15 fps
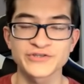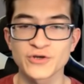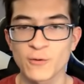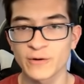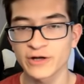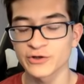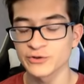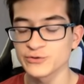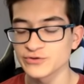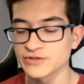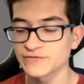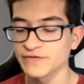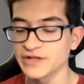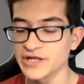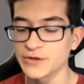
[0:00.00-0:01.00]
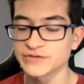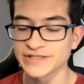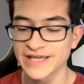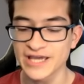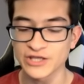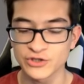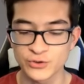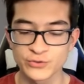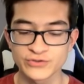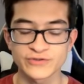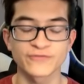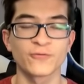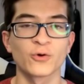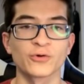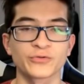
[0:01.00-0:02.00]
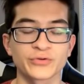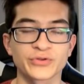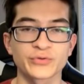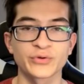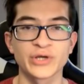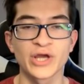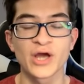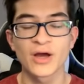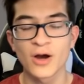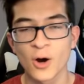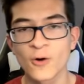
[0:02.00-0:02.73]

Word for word: so we're going to use this video to get used to 4-3-3,